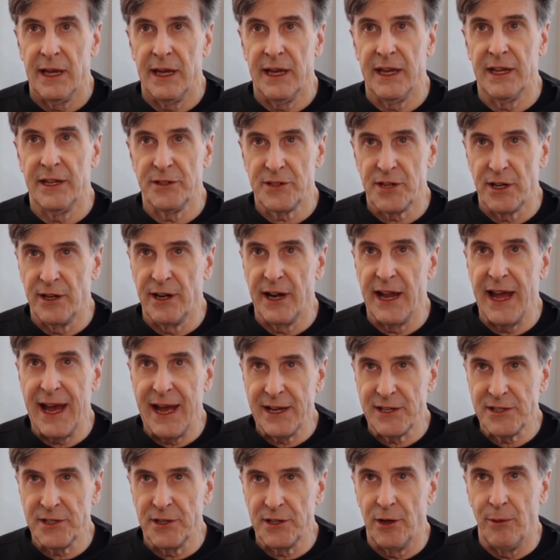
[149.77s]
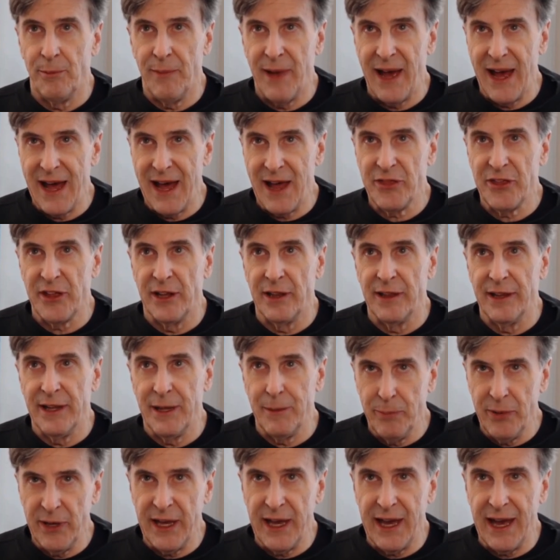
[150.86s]
International Math
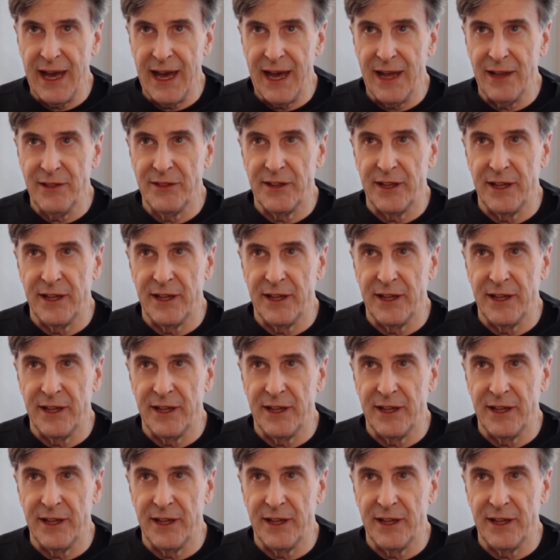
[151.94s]
Olympiad,